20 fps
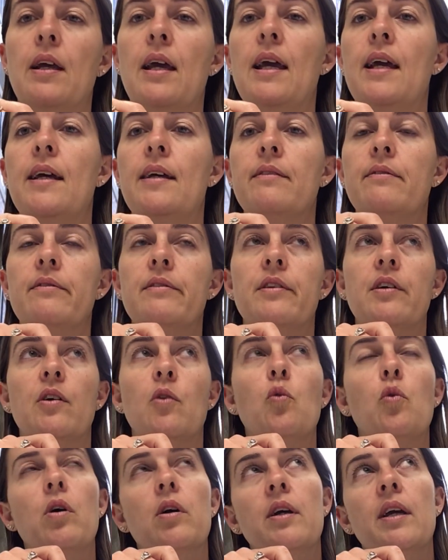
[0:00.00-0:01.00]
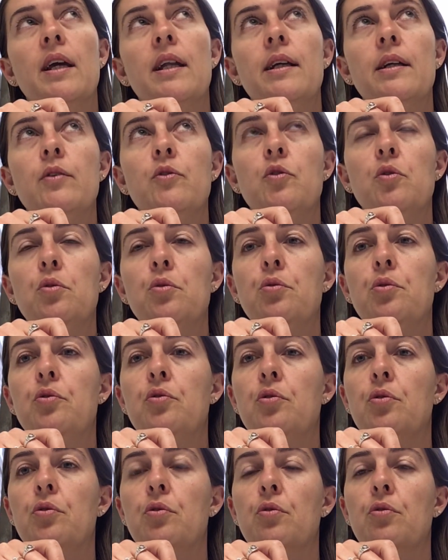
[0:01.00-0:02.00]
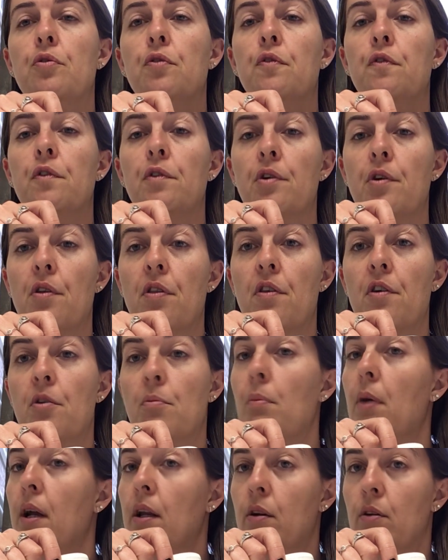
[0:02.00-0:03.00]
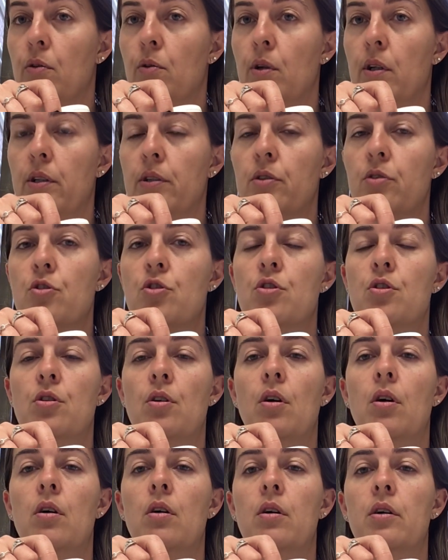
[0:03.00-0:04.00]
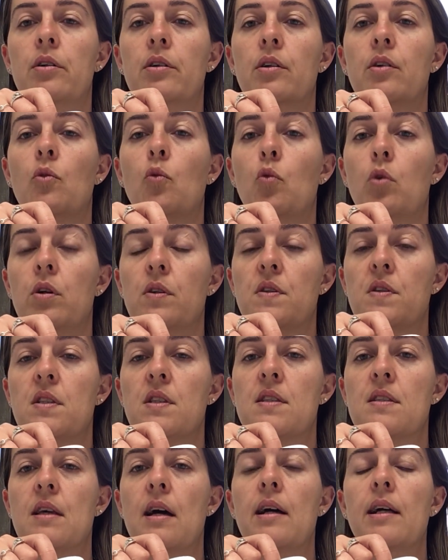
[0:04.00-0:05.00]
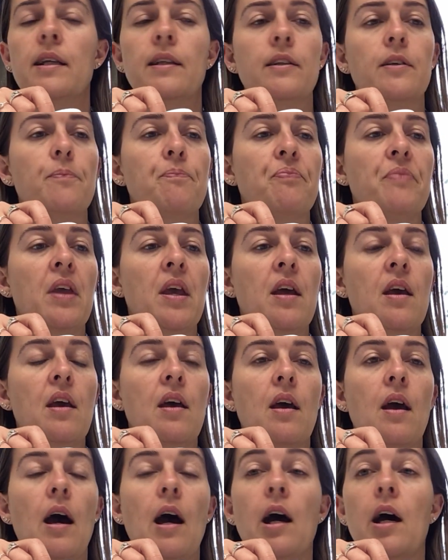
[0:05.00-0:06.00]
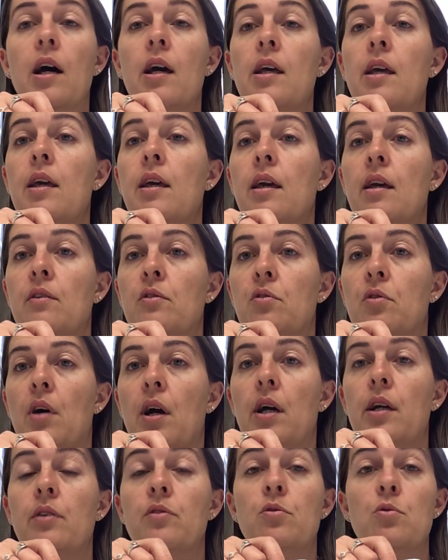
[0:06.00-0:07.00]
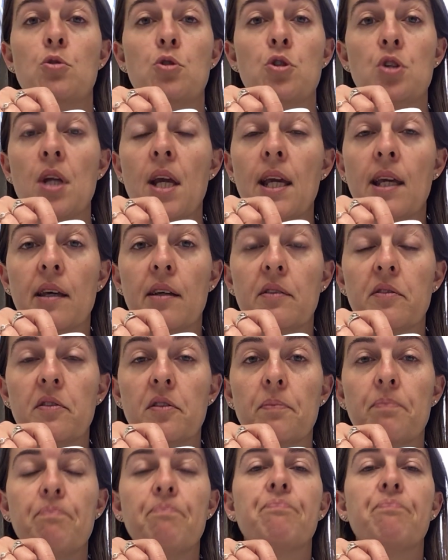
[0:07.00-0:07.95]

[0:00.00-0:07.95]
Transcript: And what can I do to further my knowledge on what's inside? I can try to shake it.